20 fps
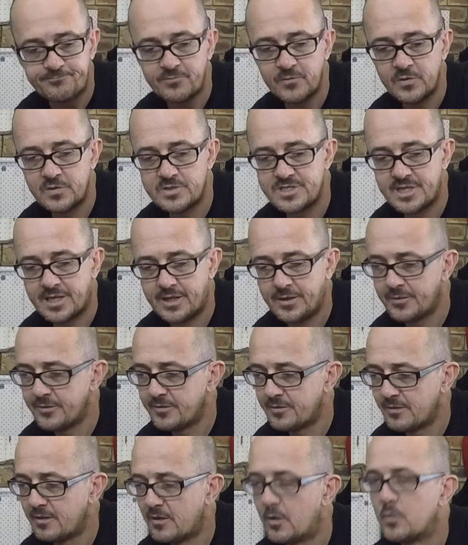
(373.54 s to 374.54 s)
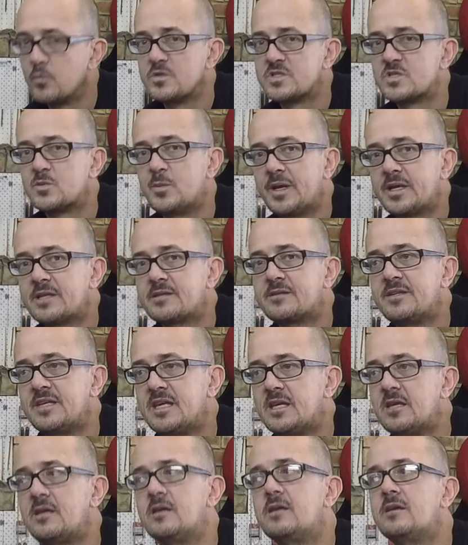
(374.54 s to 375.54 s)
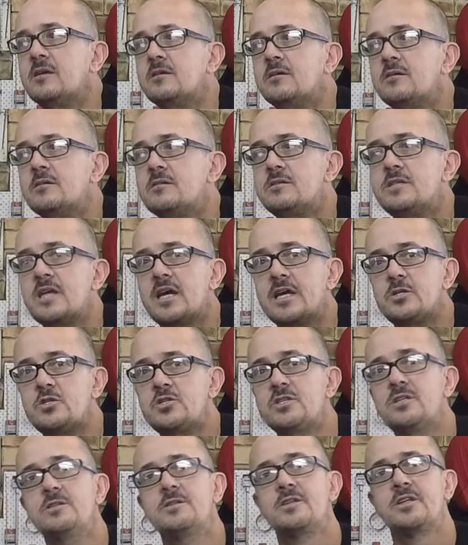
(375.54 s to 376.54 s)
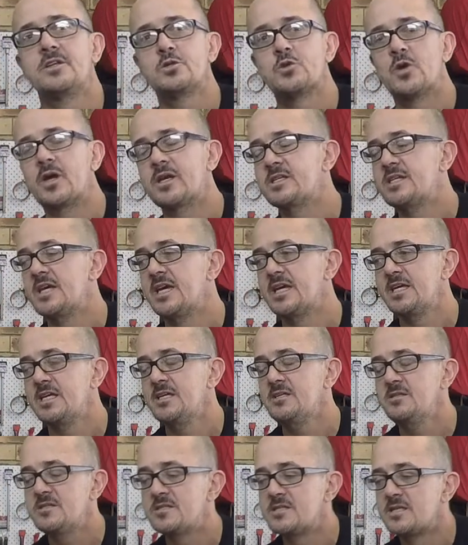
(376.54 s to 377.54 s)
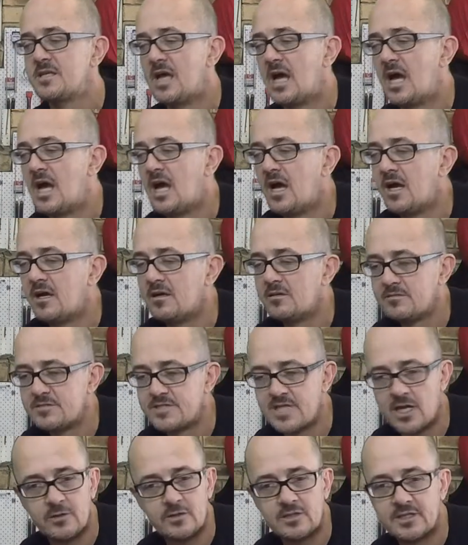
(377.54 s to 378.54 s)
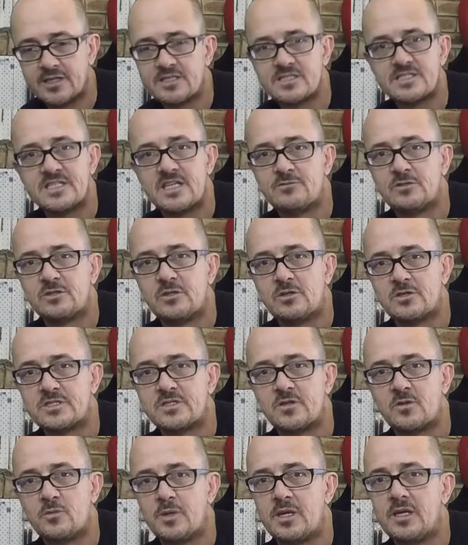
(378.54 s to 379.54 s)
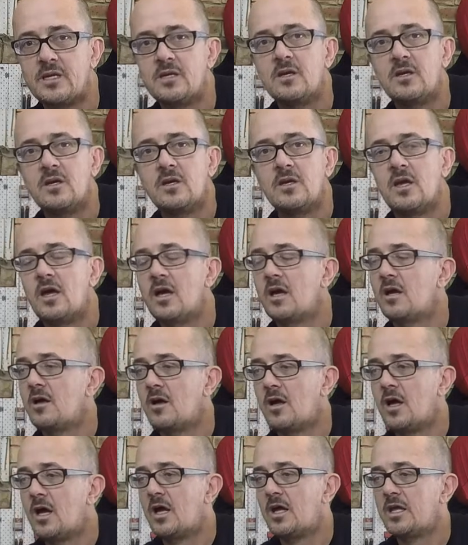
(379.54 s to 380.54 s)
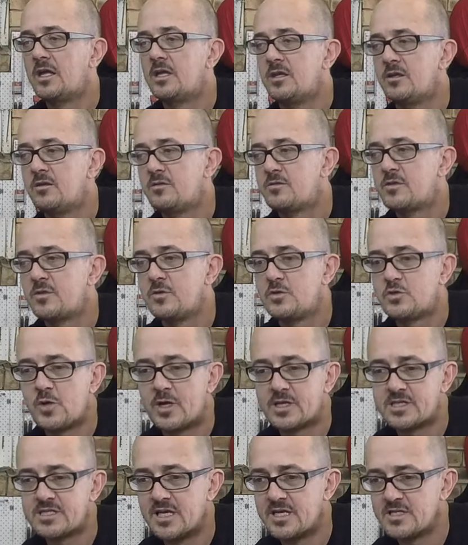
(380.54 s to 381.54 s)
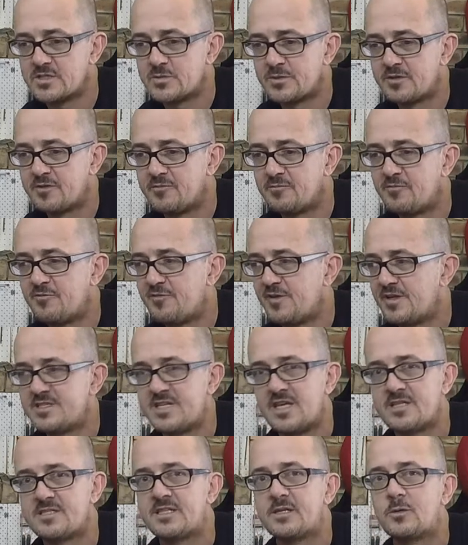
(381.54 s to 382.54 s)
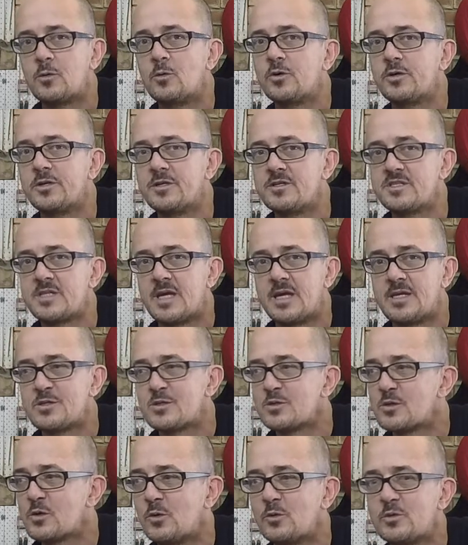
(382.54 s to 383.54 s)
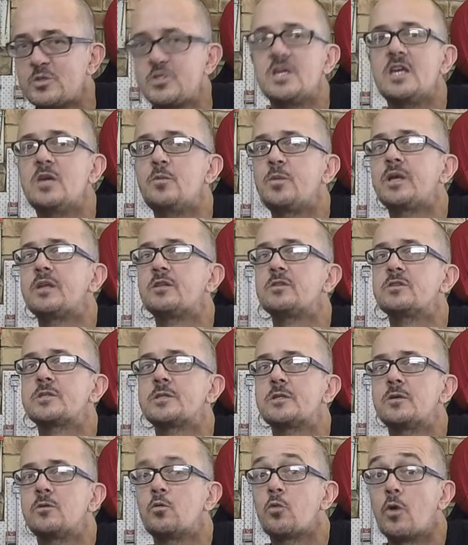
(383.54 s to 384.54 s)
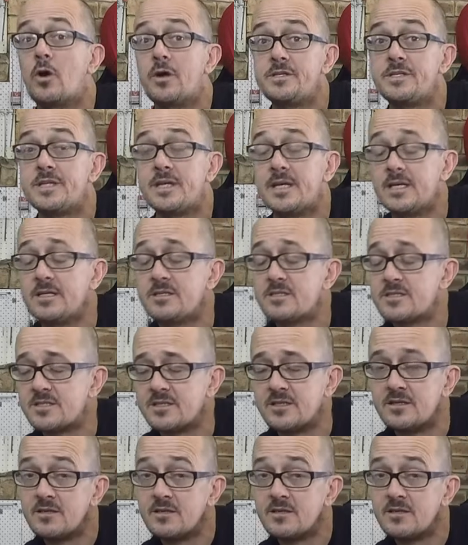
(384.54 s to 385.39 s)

So I respect the danger that a track day is. Totally, it's never lost on me. I do track days with a fantastic organisation called Champions Ride Days.